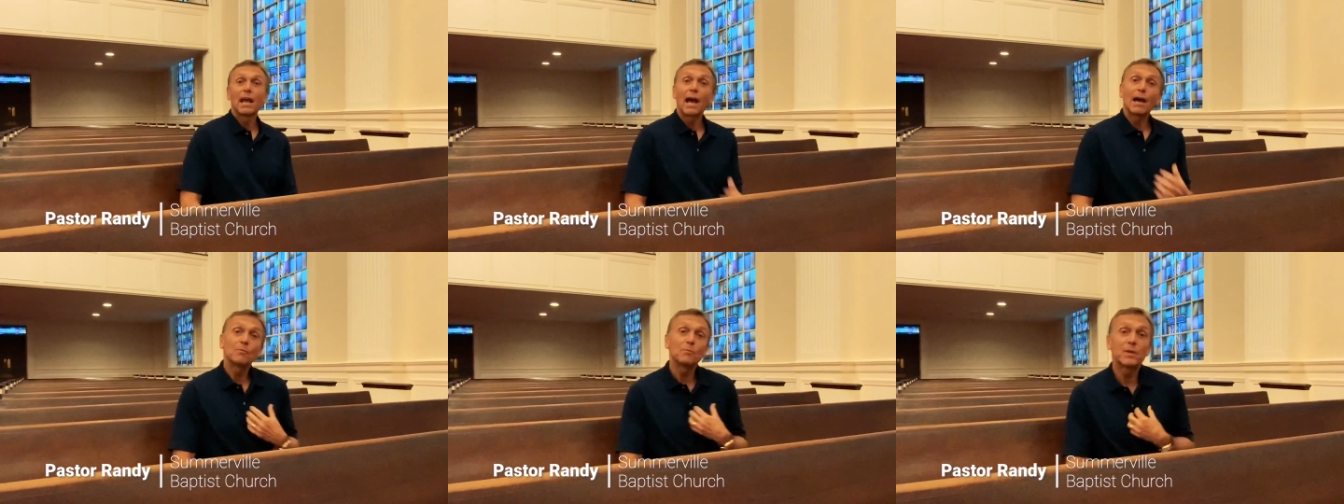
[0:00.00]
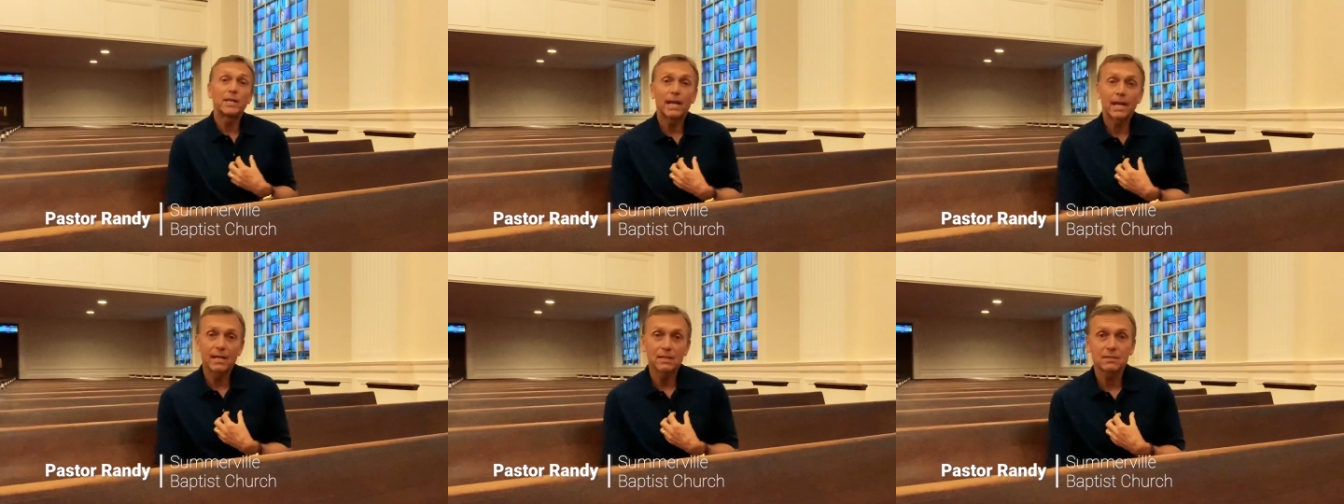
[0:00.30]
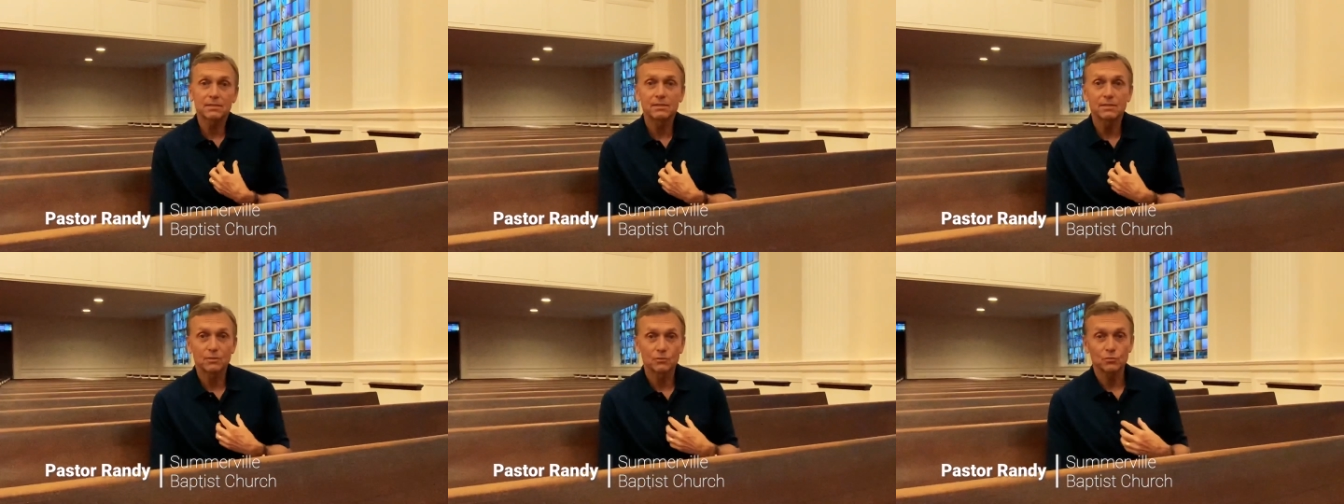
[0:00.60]
I've been
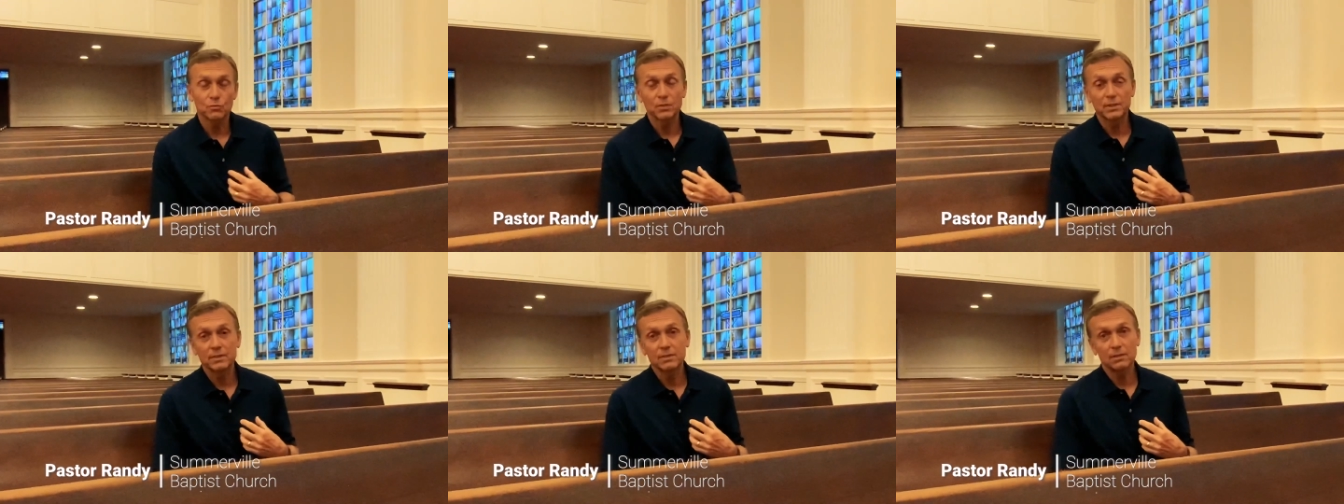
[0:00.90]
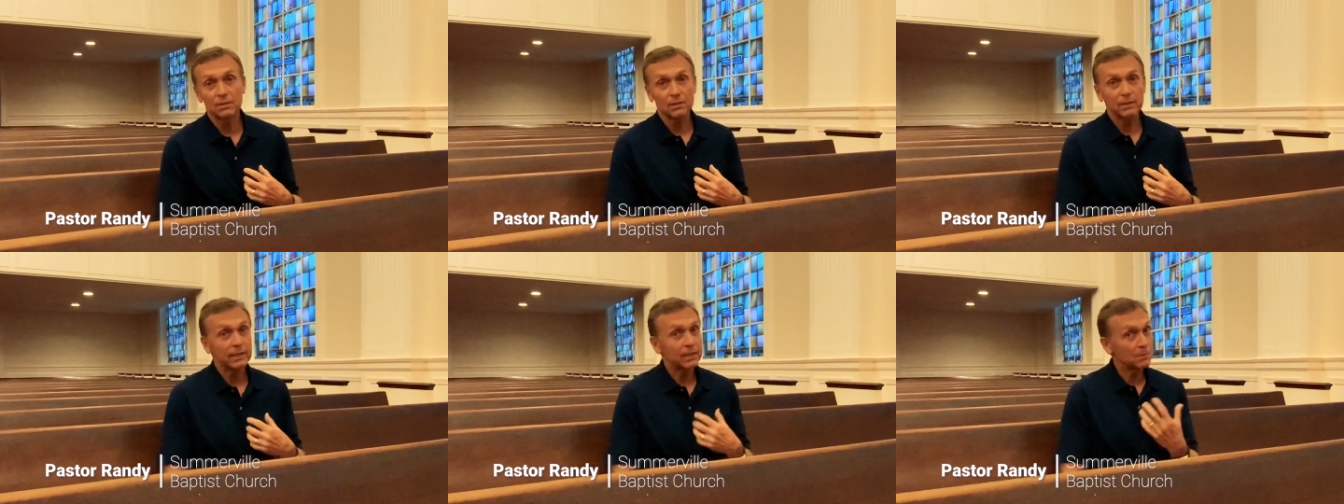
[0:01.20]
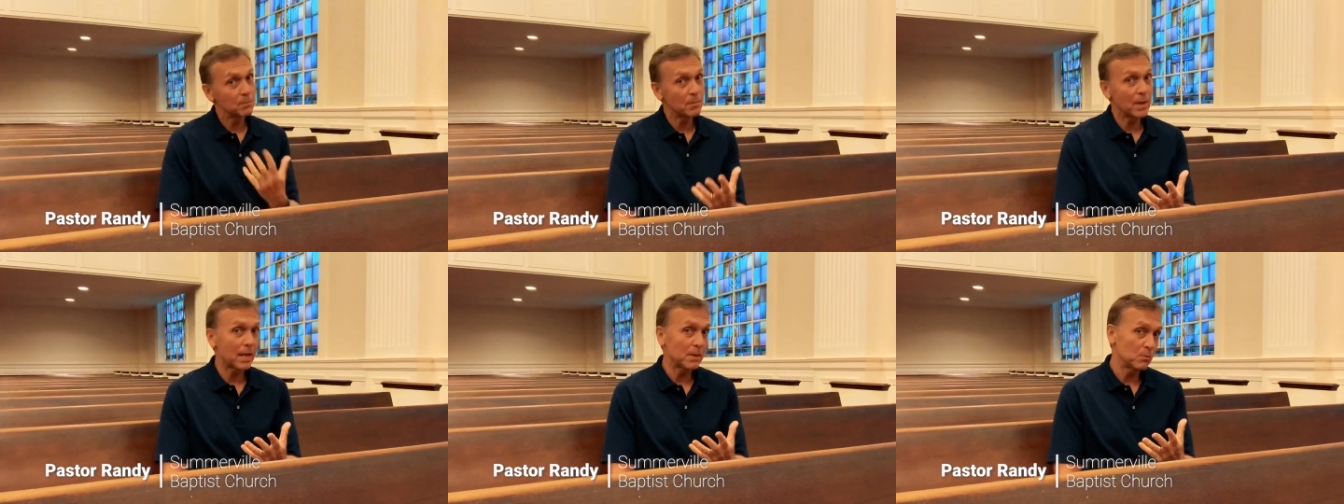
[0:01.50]
asked this recently,
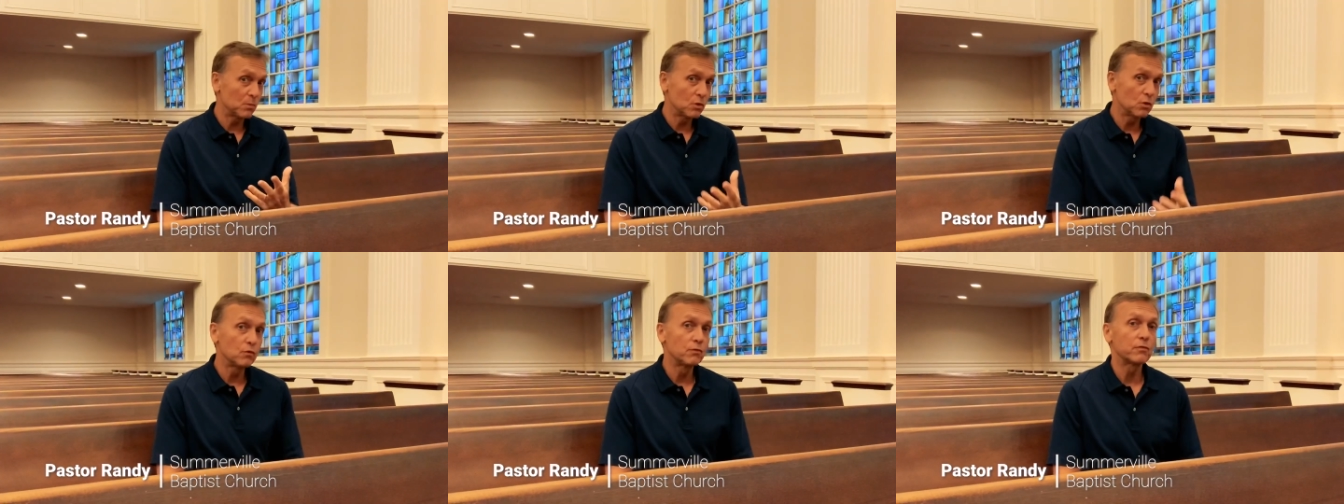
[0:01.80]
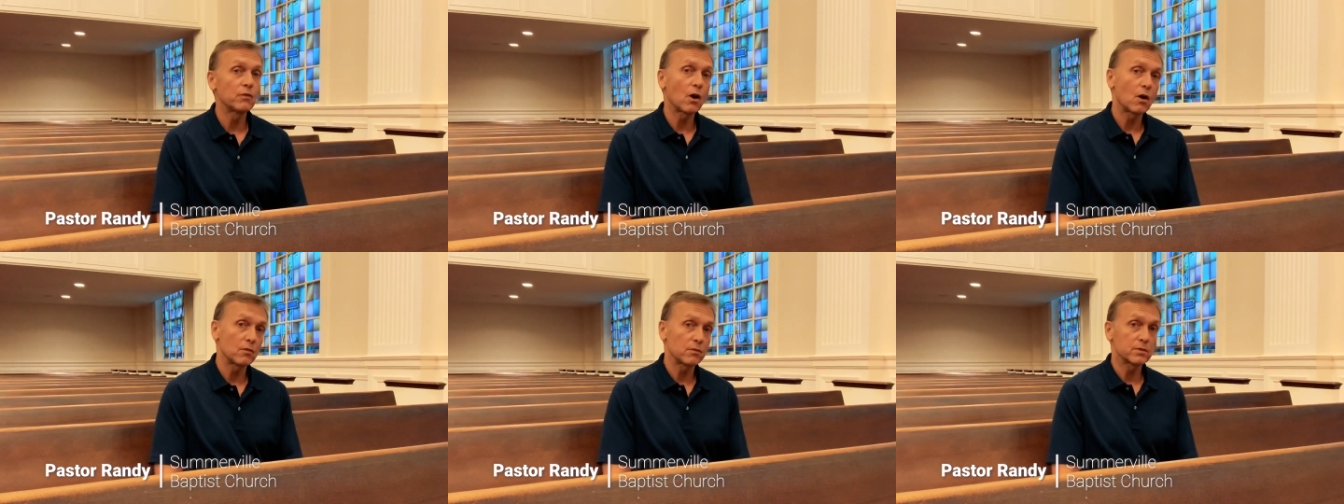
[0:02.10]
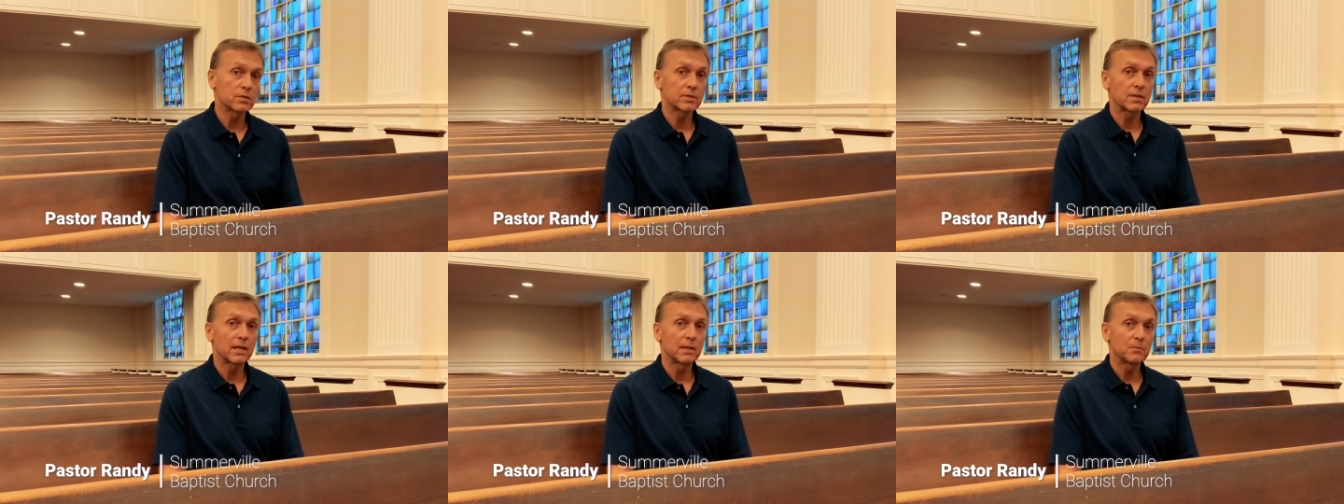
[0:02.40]
and maybe you've thought the
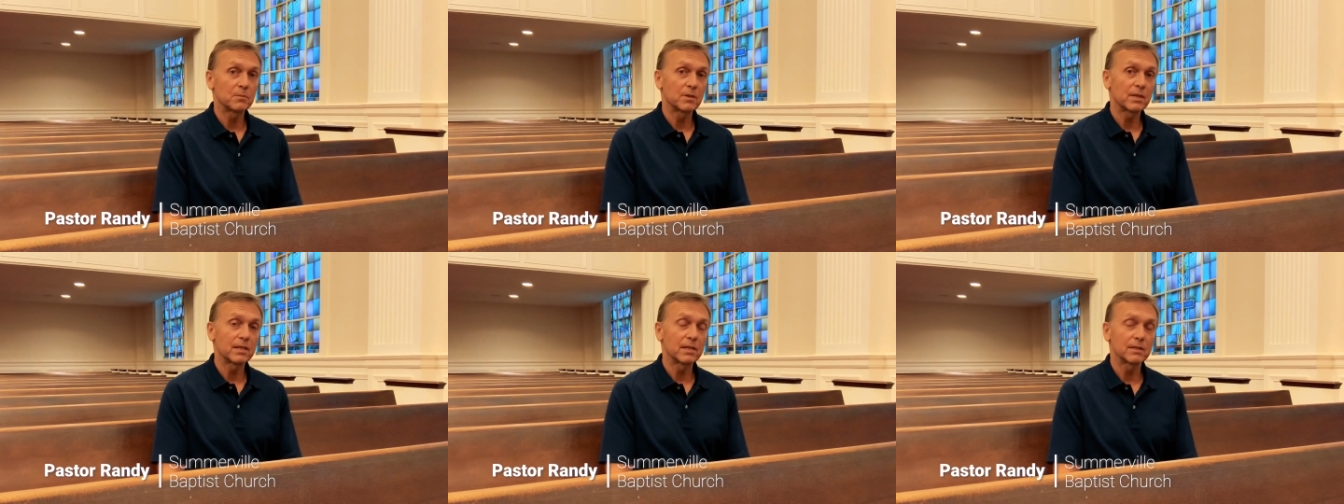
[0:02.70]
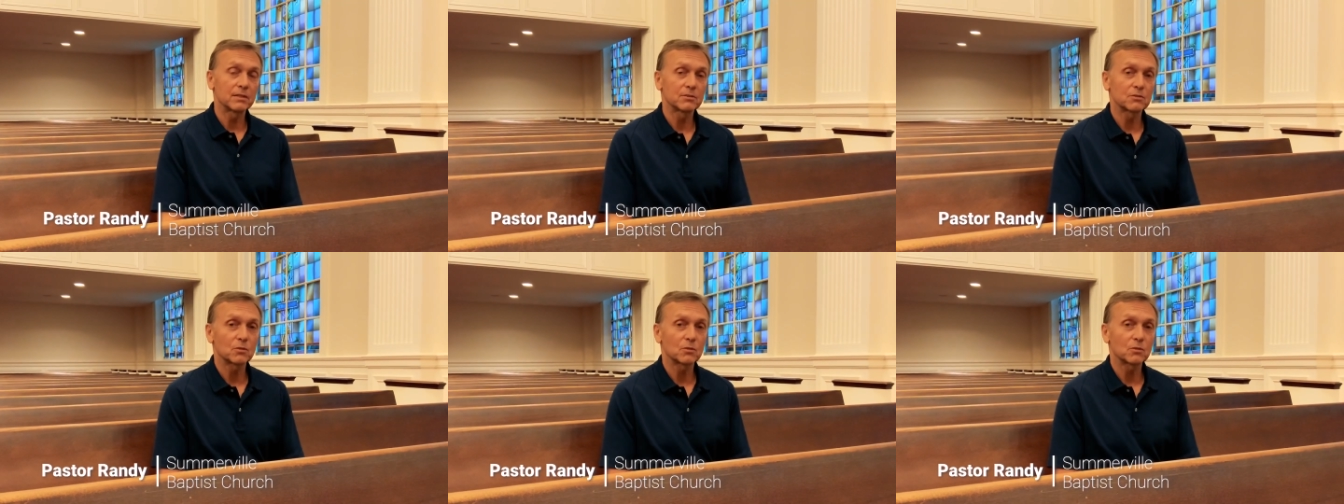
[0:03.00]
same thing,